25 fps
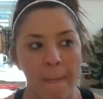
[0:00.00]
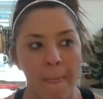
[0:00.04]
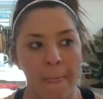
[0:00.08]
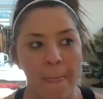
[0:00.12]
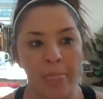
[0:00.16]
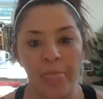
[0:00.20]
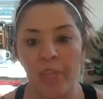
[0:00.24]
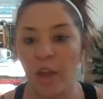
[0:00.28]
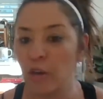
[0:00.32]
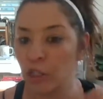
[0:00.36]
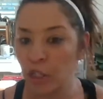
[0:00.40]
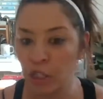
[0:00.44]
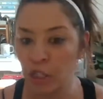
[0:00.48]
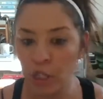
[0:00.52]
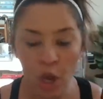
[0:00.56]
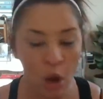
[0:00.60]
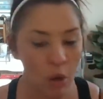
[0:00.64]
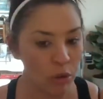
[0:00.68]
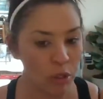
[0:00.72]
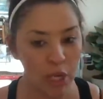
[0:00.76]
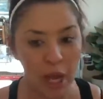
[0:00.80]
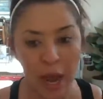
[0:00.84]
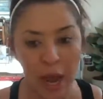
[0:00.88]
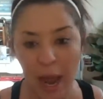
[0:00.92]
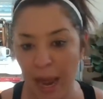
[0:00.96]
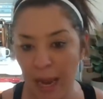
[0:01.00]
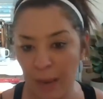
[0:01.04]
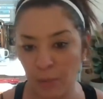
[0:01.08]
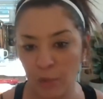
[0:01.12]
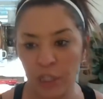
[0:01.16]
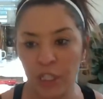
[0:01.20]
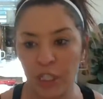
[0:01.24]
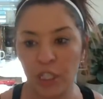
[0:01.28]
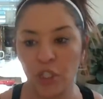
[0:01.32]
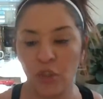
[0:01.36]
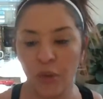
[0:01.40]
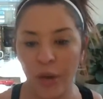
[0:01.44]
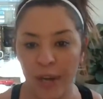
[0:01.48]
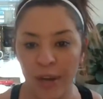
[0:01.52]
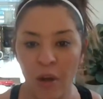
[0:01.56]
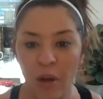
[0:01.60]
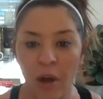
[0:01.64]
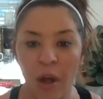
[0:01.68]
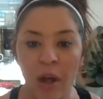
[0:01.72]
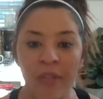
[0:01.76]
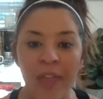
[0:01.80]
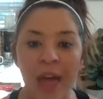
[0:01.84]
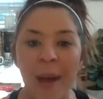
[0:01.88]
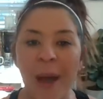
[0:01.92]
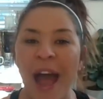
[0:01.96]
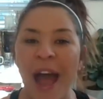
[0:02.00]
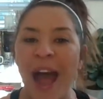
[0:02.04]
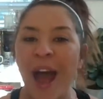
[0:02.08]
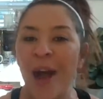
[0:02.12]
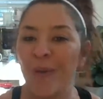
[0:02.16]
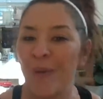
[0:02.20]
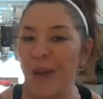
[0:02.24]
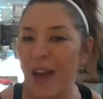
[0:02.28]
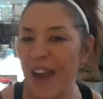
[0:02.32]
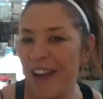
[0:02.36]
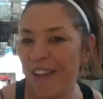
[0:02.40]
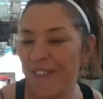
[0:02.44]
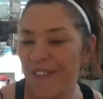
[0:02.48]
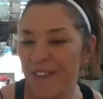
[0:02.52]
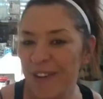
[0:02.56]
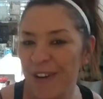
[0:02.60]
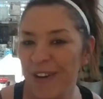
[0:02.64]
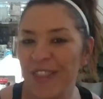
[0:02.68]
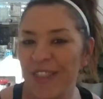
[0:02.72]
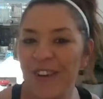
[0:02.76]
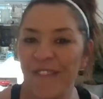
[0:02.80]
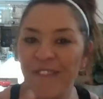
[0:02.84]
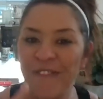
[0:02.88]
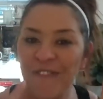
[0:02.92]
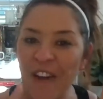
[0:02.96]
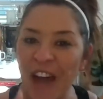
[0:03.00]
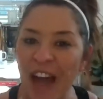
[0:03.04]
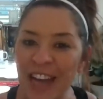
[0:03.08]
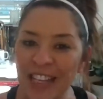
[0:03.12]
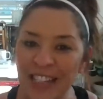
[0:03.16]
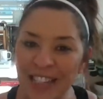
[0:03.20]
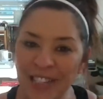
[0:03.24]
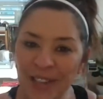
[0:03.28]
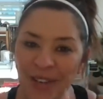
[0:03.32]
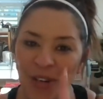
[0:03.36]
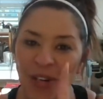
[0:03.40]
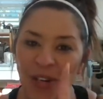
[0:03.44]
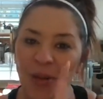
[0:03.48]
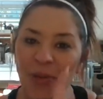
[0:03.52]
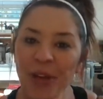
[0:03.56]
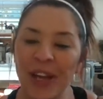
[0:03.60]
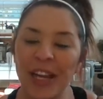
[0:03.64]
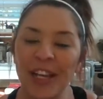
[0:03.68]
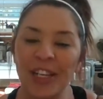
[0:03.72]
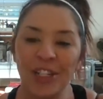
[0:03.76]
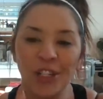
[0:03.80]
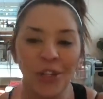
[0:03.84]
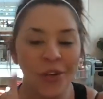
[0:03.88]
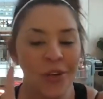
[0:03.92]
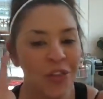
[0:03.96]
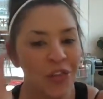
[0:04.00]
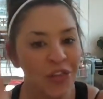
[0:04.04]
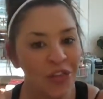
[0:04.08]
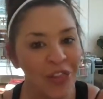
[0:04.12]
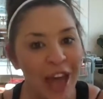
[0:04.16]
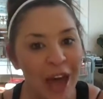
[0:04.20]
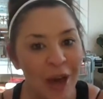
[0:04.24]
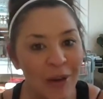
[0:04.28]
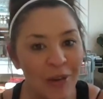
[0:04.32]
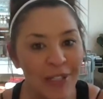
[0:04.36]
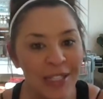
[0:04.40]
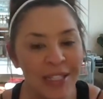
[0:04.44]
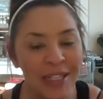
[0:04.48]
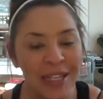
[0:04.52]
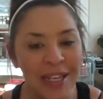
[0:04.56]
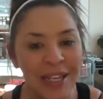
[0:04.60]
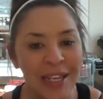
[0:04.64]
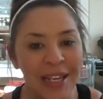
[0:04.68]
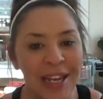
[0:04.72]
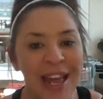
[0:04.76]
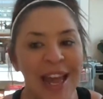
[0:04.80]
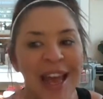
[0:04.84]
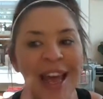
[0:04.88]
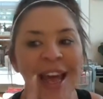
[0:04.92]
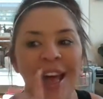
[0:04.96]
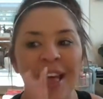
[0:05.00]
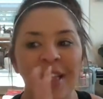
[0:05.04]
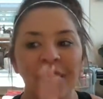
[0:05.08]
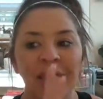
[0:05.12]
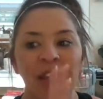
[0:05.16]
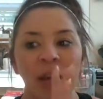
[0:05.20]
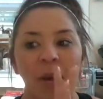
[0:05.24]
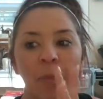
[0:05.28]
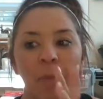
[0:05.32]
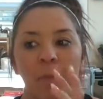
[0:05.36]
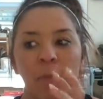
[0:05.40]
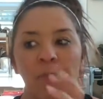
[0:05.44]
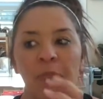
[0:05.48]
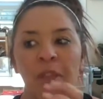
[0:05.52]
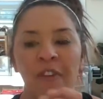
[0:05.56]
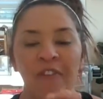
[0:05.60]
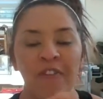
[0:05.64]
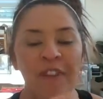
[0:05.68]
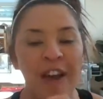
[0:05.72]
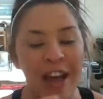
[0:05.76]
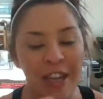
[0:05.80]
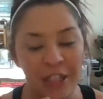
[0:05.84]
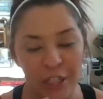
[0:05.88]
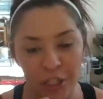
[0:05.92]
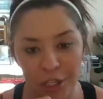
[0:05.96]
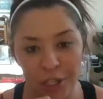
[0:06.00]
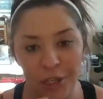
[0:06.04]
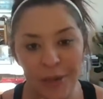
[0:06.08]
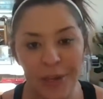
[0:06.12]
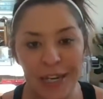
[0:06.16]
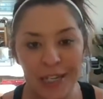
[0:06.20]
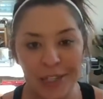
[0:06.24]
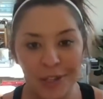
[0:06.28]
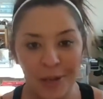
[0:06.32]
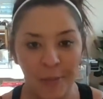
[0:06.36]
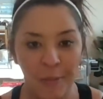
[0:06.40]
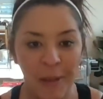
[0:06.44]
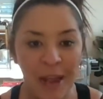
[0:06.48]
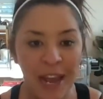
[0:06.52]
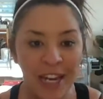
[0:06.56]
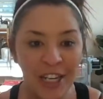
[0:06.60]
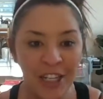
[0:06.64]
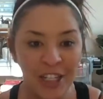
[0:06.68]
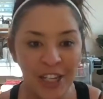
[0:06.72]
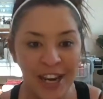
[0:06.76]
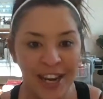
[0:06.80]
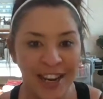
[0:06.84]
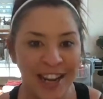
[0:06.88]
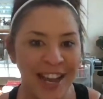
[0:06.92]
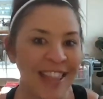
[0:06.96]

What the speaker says: There's no time restraint on that. However, the faster you hit your 1,000, the faster you get your paycheck.